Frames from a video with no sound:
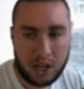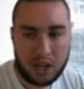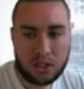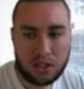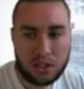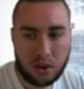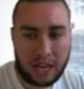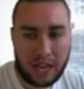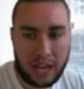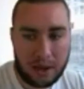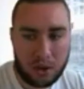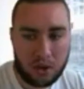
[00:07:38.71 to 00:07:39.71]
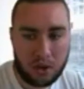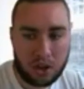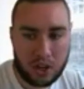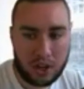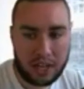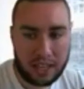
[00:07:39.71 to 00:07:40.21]
So cable
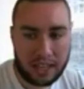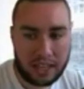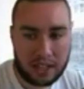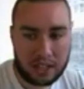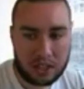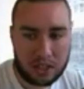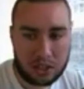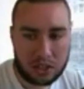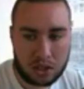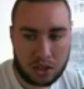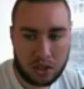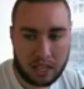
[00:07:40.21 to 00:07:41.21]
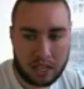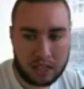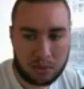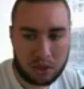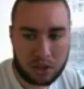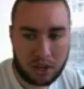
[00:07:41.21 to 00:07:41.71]
could get some
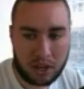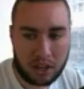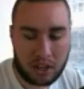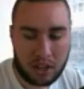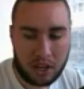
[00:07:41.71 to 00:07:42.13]
strength,